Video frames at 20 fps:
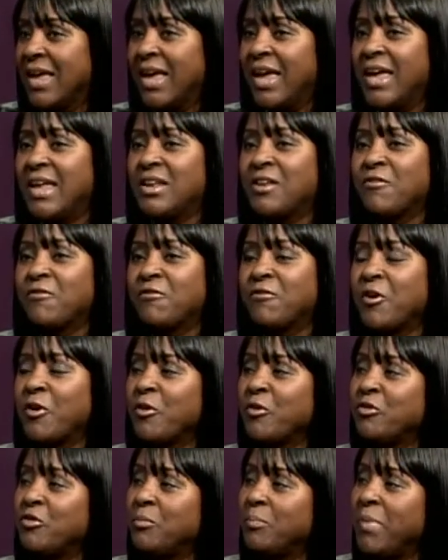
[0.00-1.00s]
And the
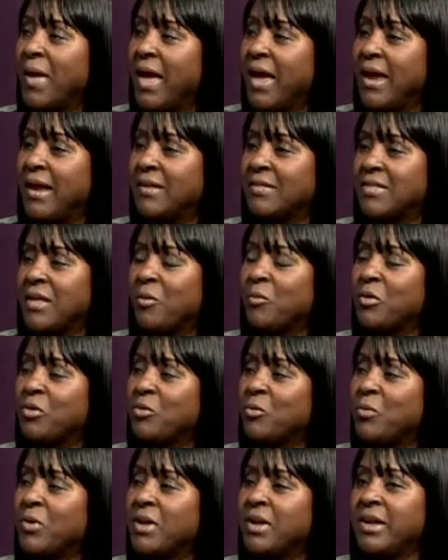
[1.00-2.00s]
first bank that was
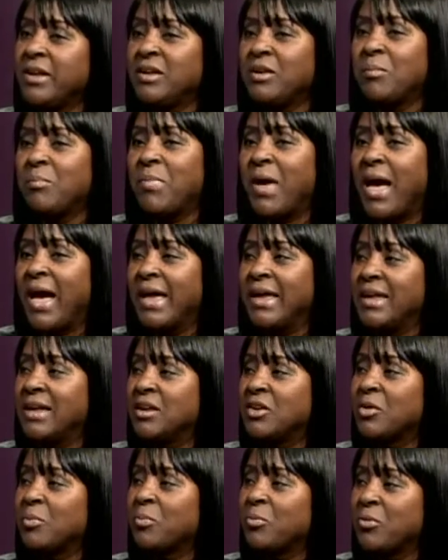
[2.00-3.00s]
willing to buy
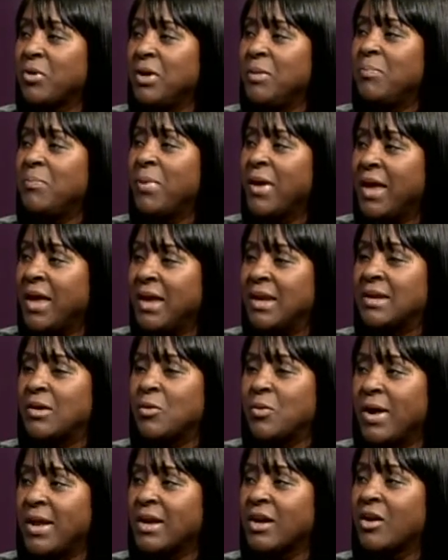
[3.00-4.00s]
into prepaid
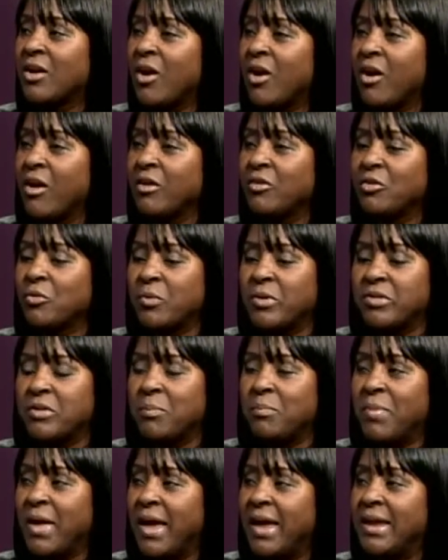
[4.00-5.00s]
credit cards was a
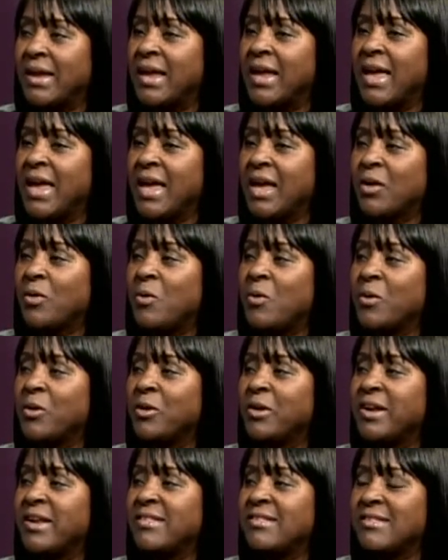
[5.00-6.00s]
bank
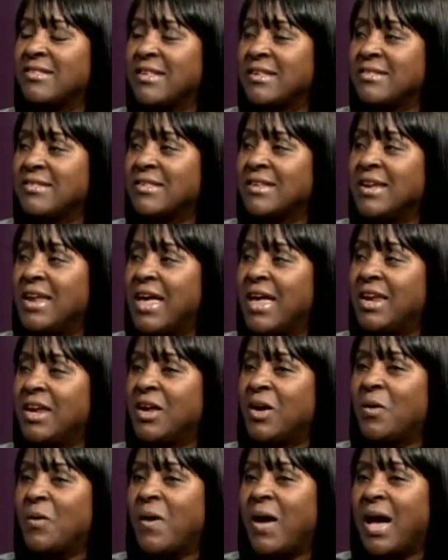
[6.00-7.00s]
headquartered in
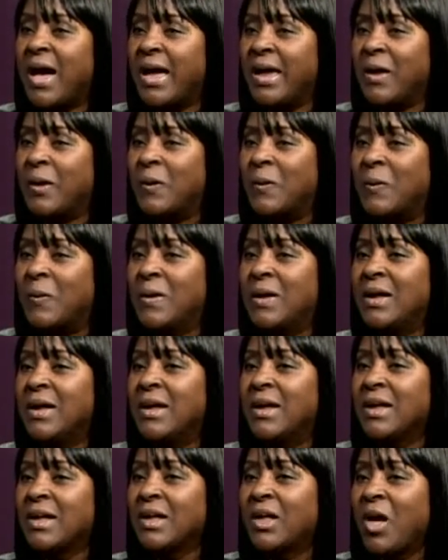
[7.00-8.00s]
Cincinnati, Ohio,
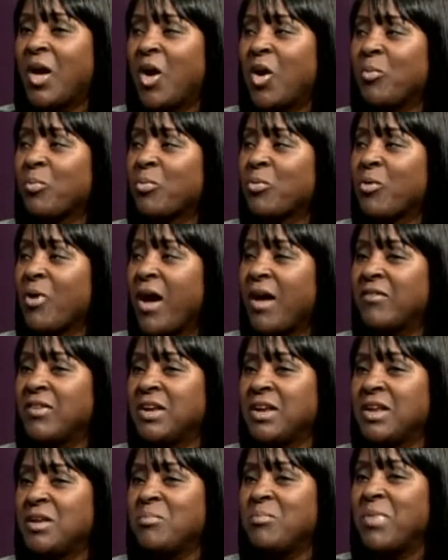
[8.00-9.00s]
called
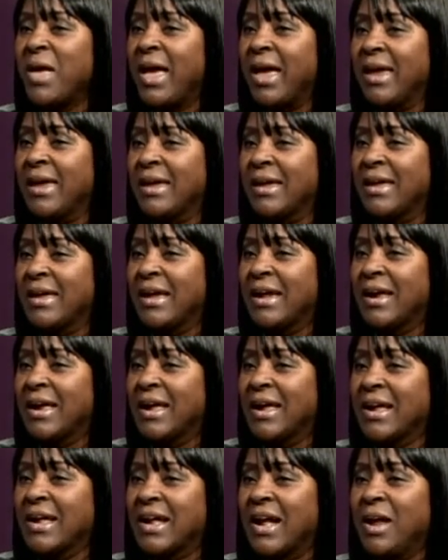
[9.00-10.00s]
Provident Bank.
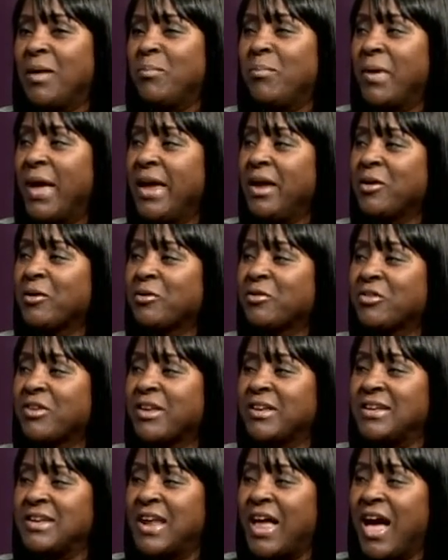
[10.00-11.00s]
And bankers
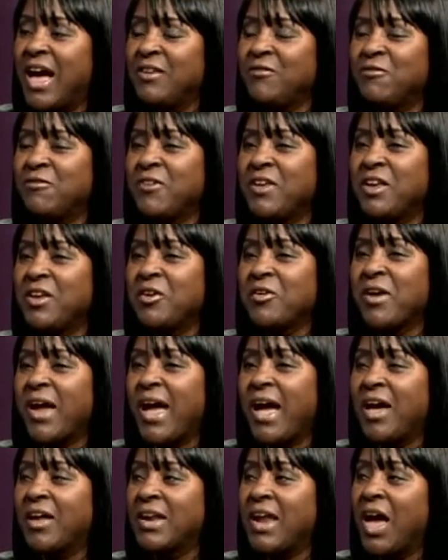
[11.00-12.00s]
could not figure
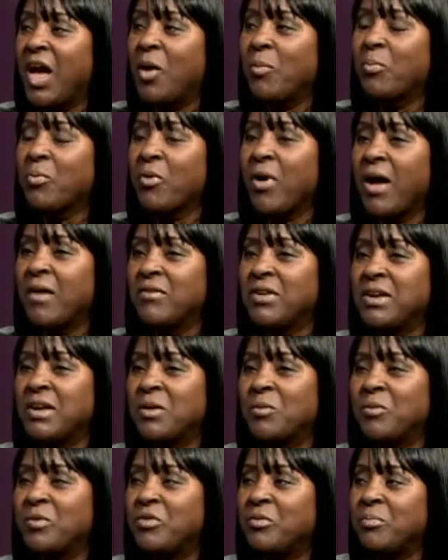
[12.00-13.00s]
out how
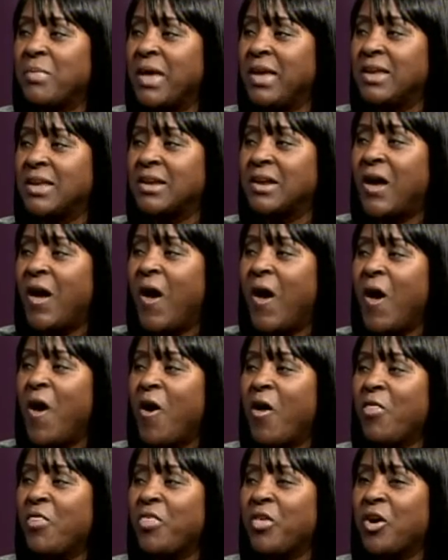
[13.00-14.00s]
Provident was making
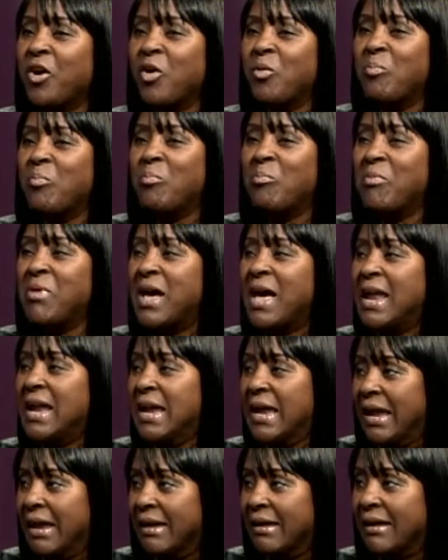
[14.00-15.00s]
all their
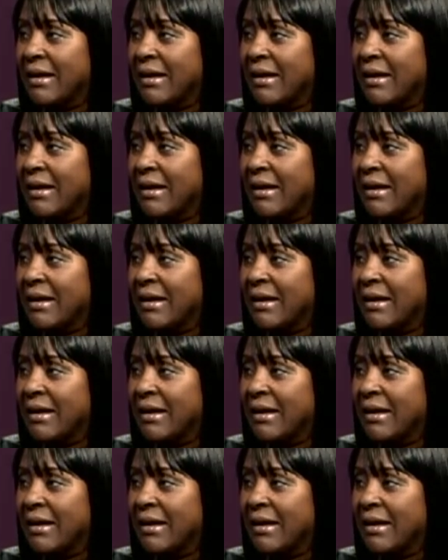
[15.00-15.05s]
money,